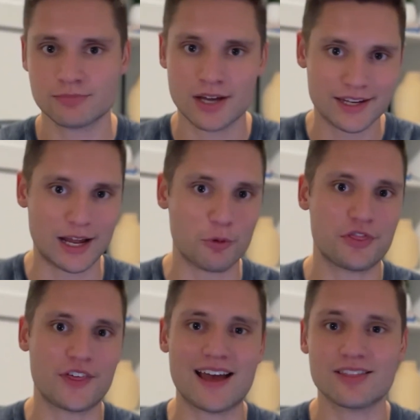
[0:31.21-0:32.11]
Now with
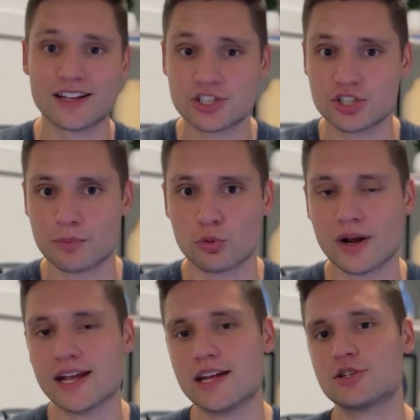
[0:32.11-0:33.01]
that, let's jump
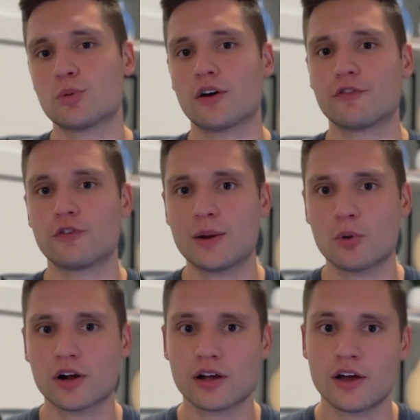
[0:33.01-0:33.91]
right into our framework